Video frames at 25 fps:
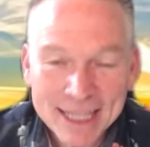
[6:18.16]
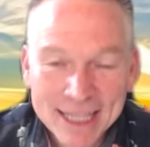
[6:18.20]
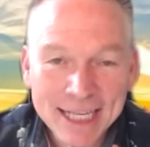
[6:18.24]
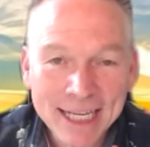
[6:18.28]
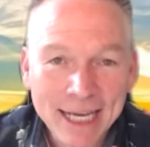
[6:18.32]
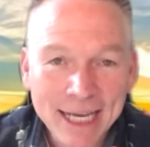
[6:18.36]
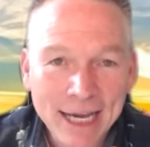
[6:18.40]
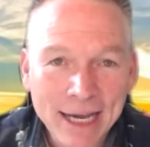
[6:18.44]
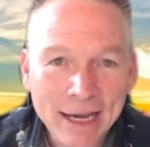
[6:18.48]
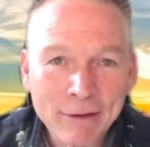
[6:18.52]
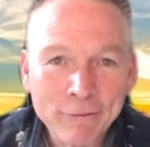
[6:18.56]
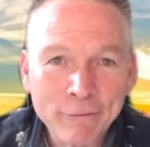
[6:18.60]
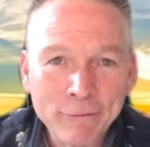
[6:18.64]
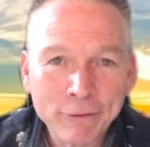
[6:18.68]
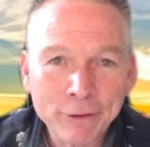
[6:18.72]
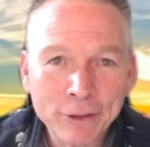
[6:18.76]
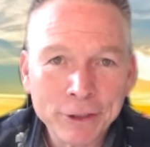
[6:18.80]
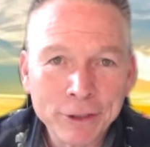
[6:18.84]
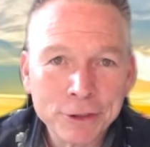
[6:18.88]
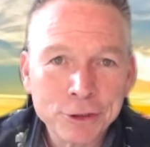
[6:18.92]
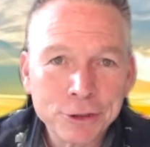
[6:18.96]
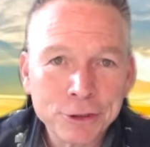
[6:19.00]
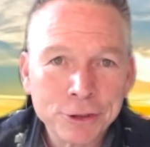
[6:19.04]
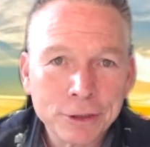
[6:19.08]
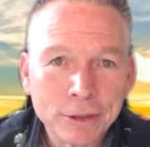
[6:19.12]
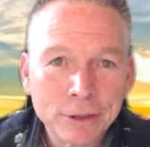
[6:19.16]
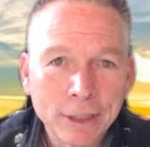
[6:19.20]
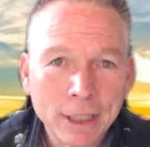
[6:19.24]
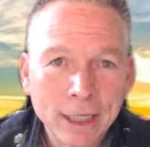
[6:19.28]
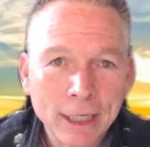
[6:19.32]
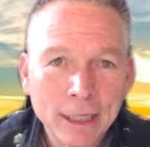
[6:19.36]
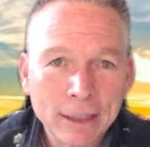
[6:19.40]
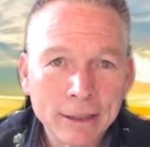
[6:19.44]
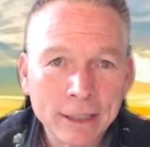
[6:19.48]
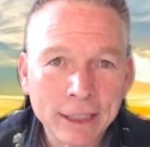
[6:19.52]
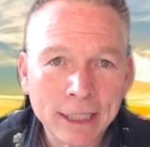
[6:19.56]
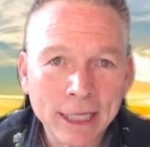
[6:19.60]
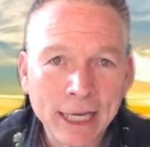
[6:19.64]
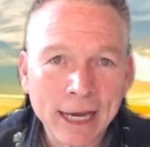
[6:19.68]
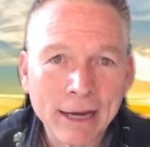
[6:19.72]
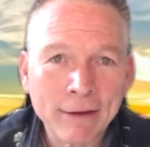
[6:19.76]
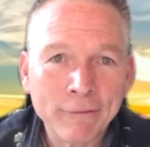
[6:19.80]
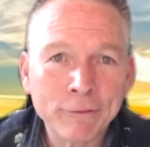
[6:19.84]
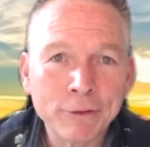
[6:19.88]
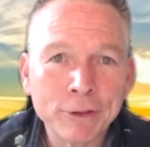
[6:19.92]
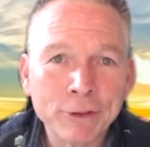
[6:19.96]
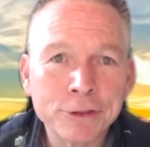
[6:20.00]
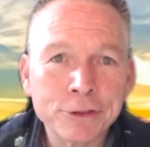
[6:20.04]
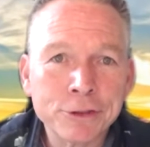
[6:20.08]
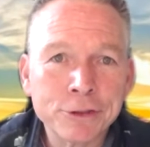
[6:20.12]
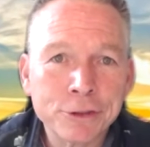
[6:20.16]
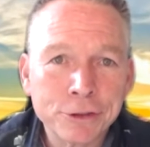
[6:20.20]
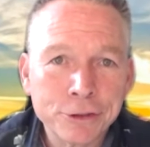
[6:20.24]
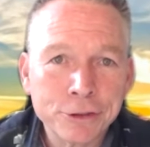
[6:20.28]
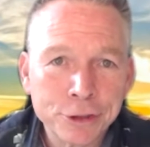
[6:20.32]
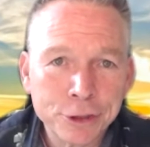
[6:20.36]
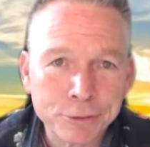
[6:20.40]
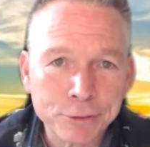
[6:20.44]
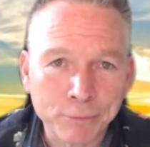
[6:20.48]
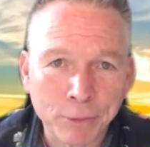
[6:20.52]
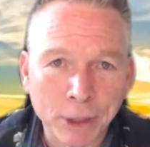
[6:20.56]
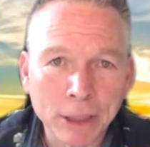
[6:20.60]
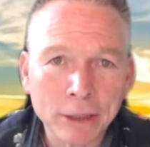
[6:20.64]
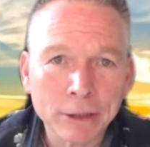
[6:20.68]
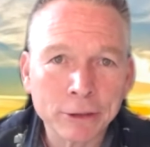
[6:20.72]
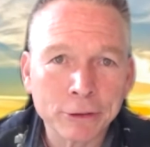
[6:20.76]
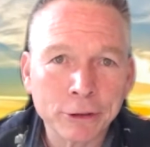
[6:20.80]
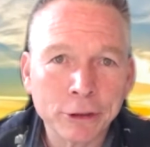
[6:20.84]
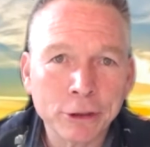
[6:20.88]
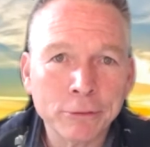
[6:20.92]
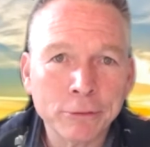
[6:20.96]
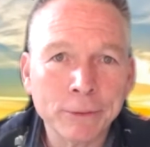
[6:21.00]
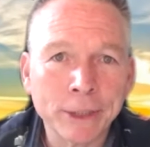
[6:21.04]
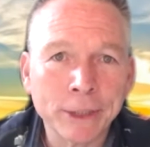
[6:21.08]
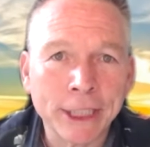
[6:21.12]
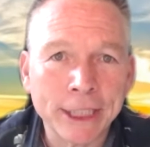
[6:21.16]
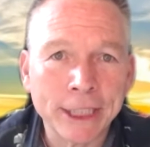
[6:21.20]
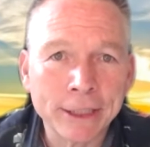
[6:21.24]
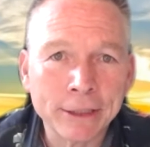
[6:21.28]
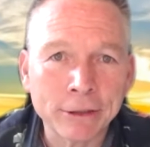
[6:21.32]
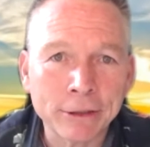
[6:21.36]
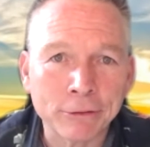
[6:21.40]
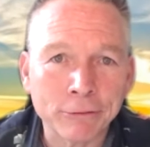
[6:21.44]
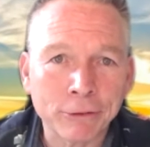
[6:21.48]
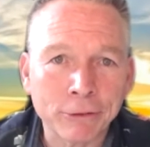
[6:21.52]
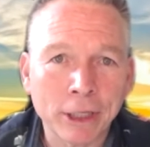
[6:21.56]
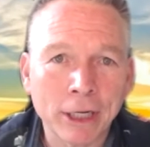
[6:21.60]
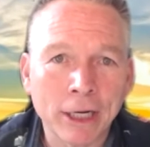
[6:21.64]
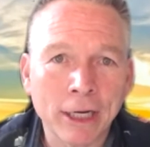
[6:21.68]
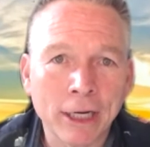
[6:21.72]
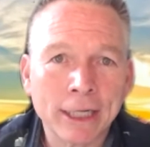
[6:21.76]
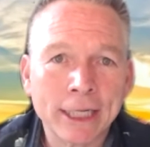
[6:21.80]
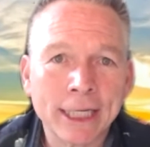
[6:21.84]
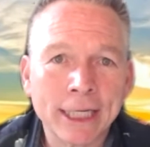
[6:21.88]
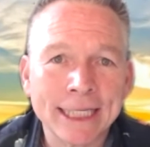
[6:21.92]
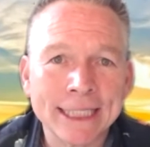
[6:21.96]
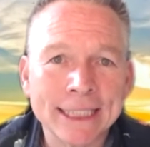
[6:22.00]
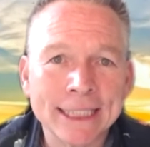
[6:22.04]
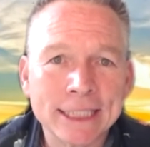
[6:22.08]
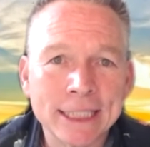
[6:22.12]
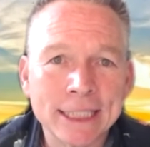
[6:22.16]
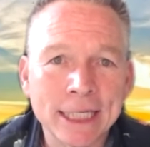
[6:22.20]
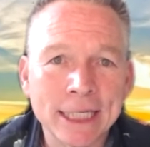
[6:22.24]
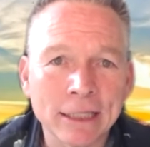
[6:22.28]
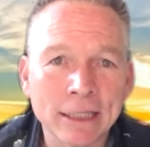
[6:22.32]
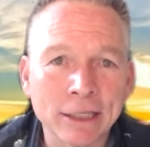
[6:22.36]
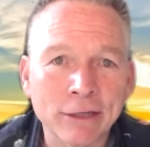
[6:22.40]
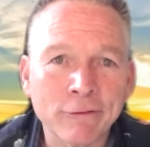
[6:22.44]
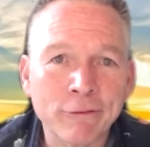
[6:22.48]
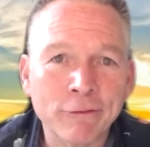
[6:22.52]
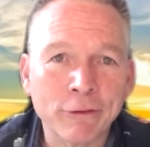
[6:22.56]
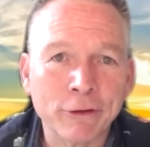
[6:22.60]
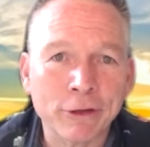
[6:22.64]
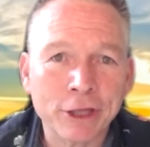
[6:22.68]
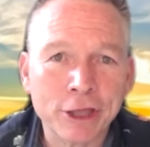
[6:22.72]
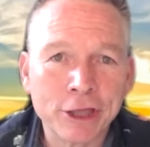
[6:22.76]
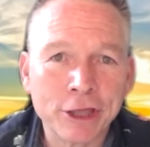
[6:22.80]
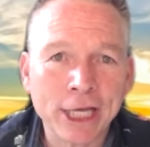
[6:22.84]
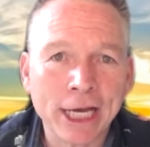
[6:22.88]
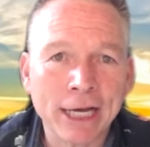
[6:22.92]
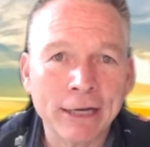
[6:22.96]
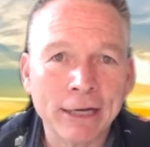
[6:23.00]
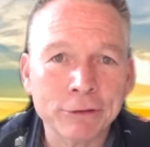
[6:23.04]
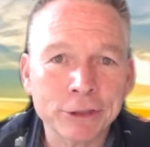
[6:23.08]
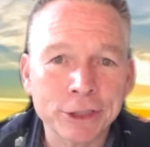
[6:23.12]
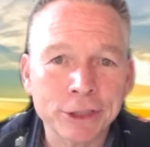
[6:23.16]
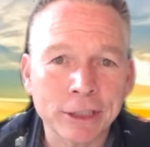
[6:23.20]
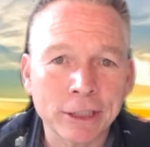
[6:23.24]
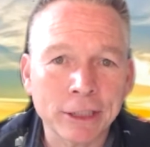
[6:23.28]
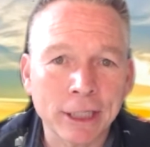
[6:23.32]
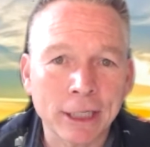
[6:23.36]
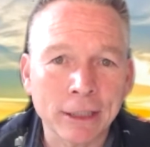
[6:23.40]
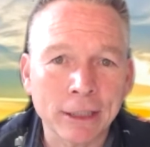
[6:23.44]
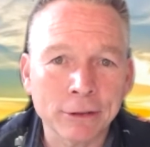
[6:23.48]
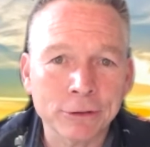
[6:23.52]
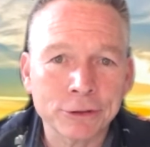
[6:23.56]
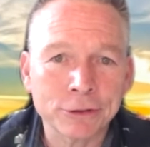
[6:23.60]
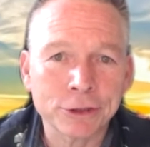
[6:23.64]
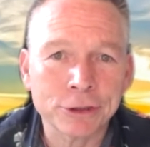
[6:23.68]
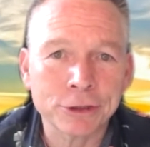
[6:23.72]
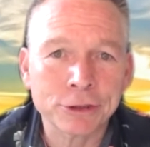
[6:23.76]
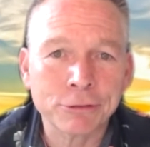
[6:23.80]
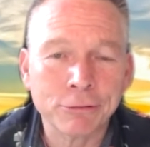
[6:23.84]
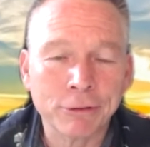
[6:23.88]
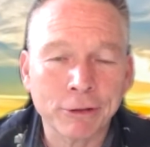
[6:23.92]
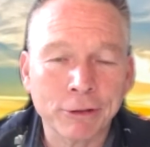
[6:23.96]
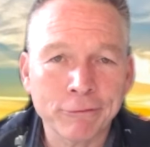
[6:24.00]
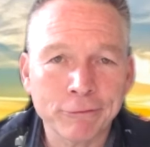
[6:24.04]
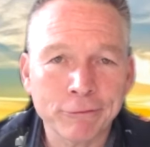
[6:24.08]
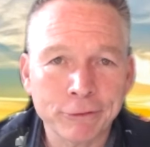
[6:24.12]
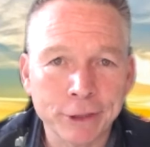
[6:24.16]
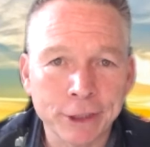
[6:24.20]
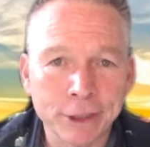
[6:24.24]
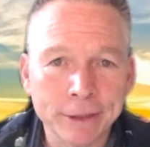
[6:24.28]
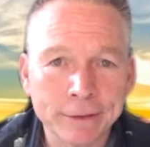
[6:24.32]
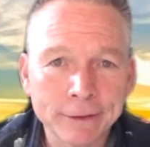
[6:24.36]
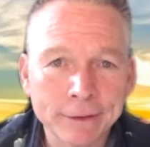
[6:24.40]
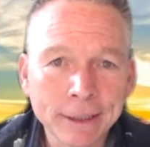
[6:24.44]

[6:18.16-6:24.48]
the average the average smaller home in Eagle Rock is selling for a thousand dollars a square foot.